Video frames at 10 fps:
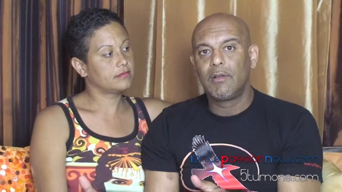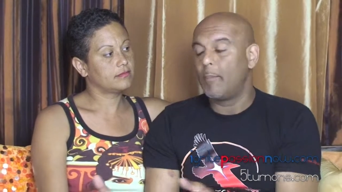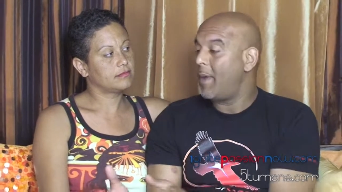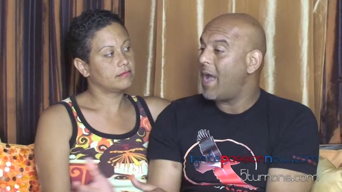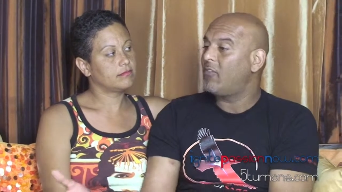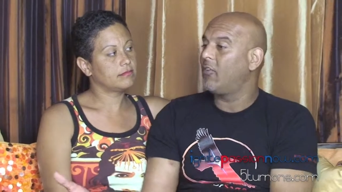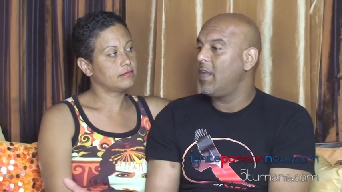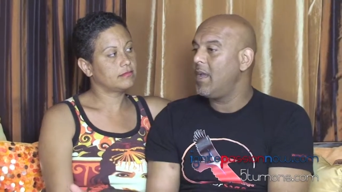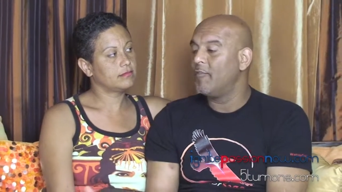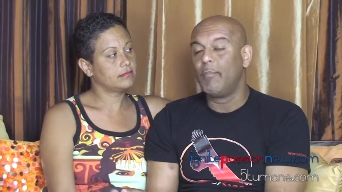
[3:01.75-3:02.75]

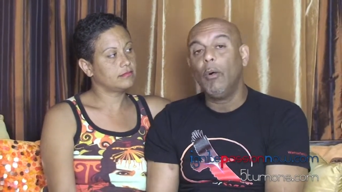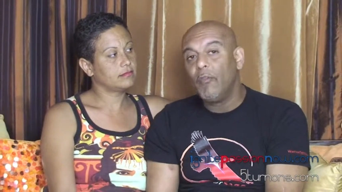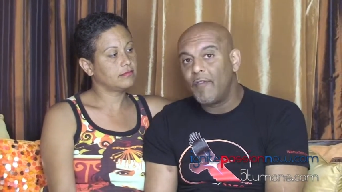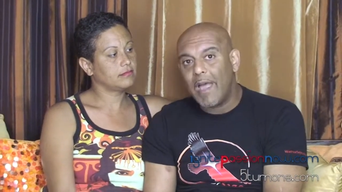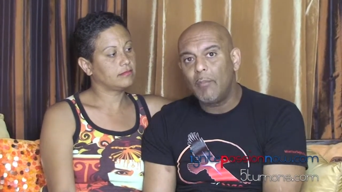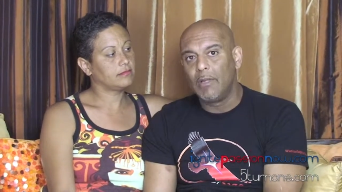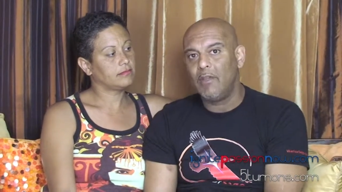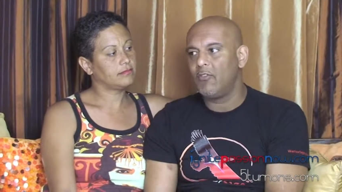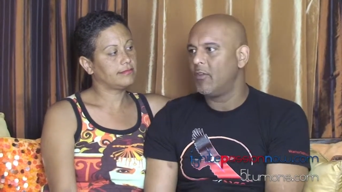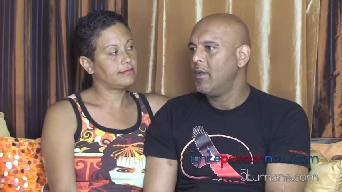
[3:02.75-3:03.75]
Speaker 1: capacity of both
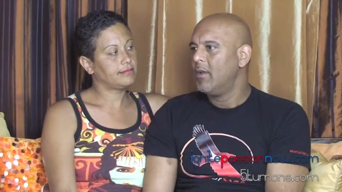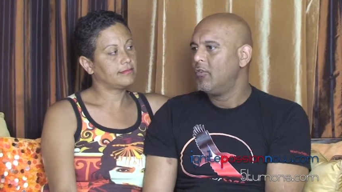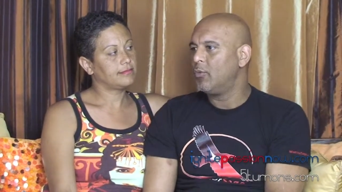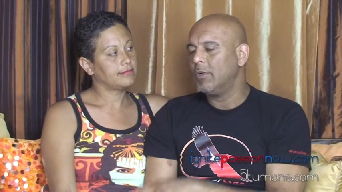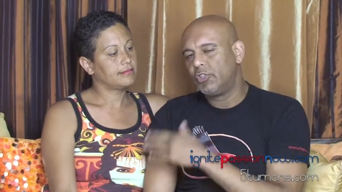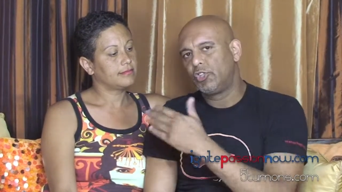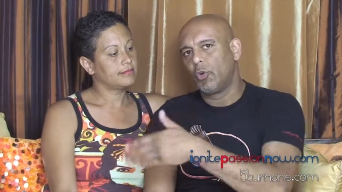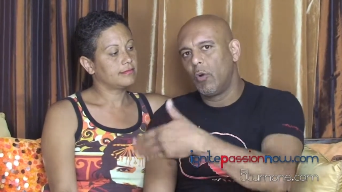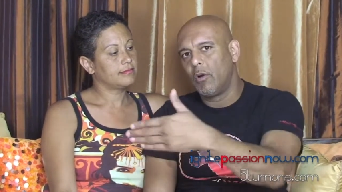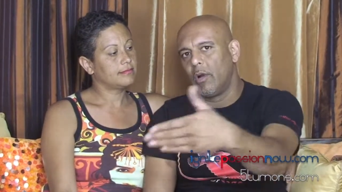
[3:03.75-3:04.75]
families, to
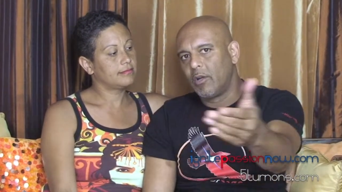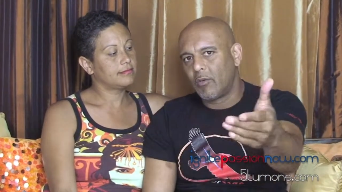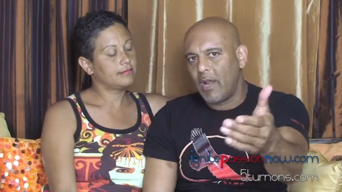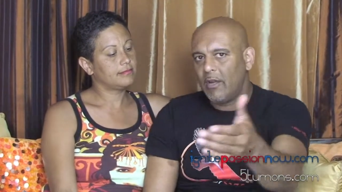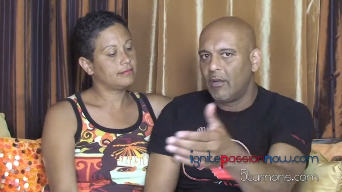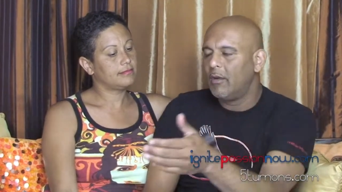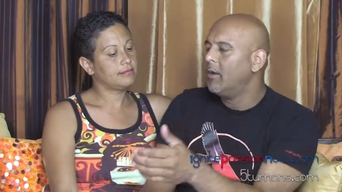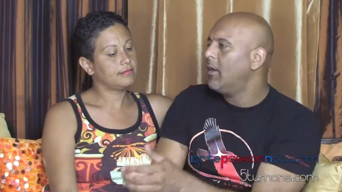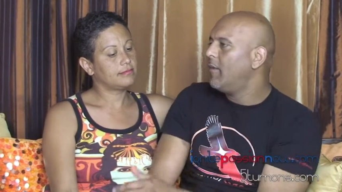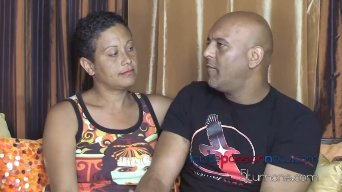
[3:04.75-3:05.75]
ensure a greater
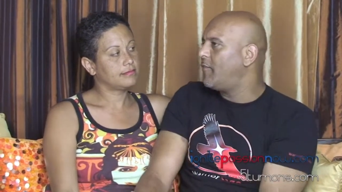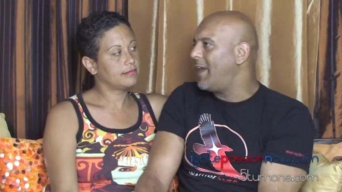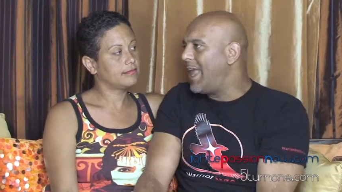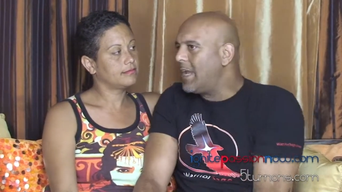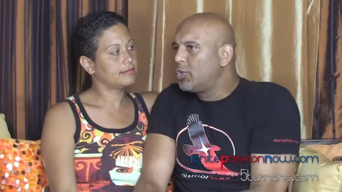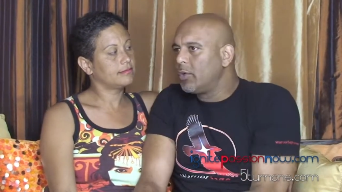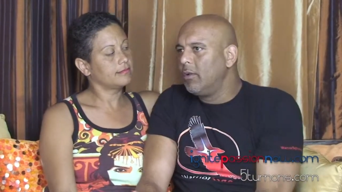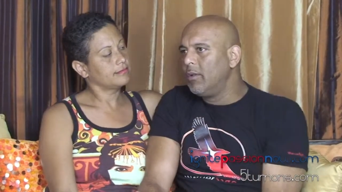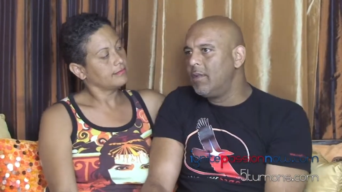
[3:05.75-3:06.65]
financial